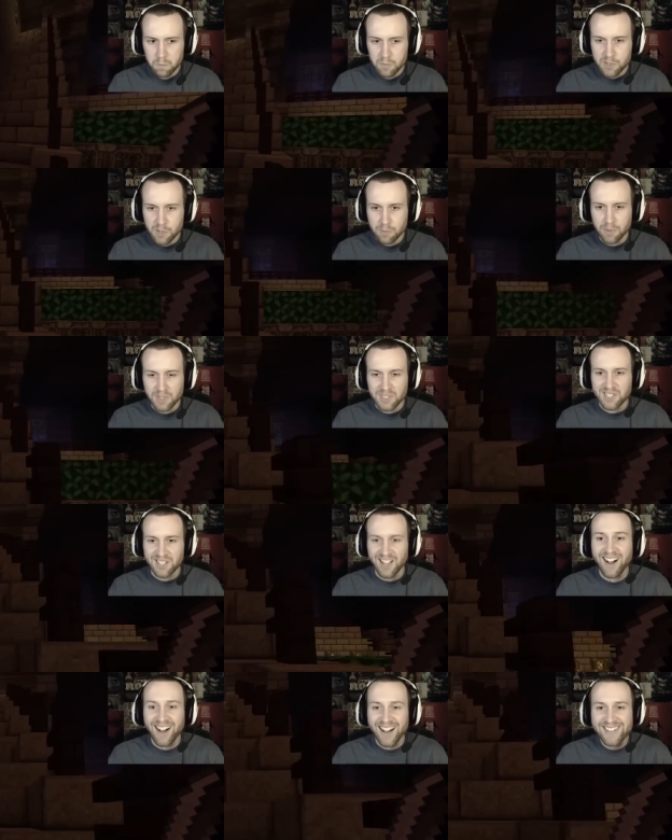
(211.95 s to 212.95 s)
Sir Books a
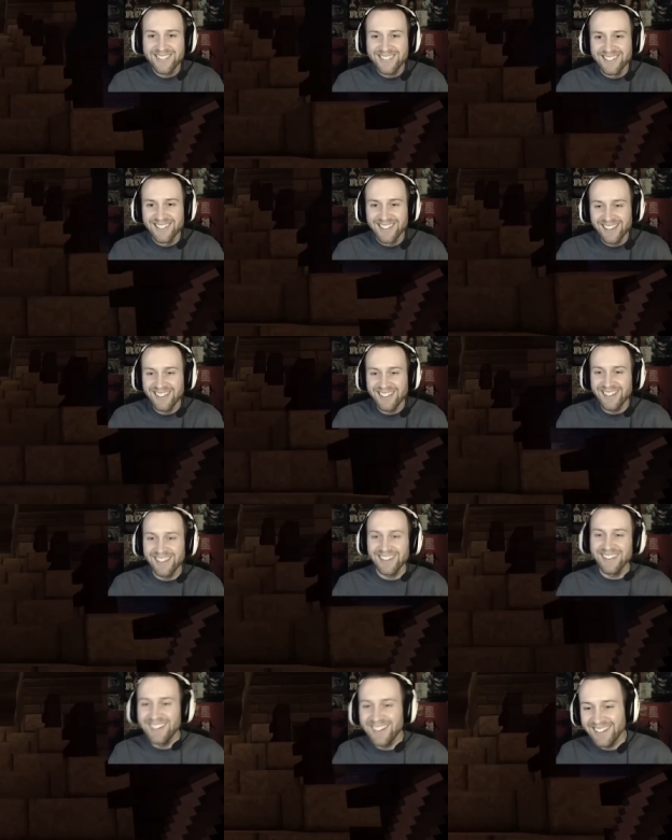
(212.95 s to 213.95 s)
lot.
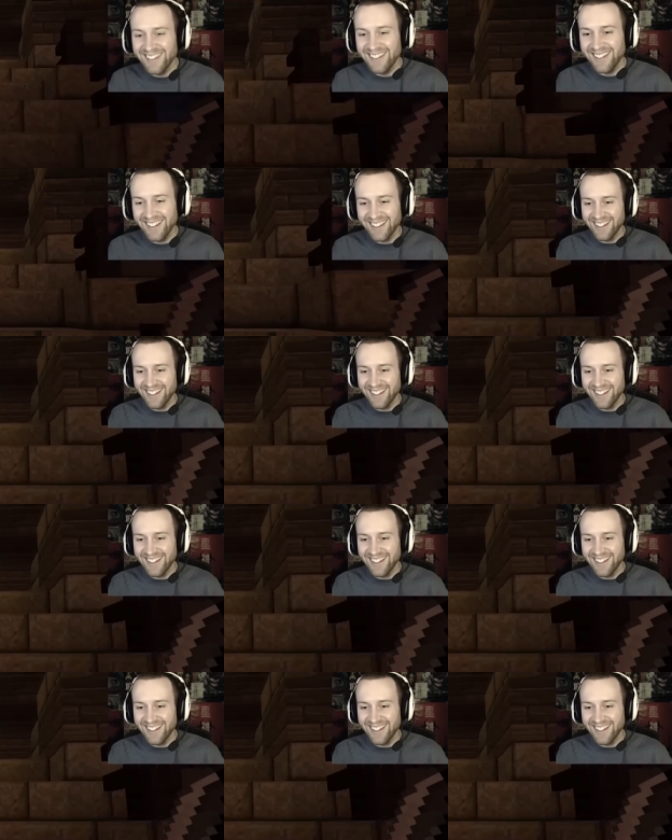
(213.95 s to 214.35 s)
Sir Books,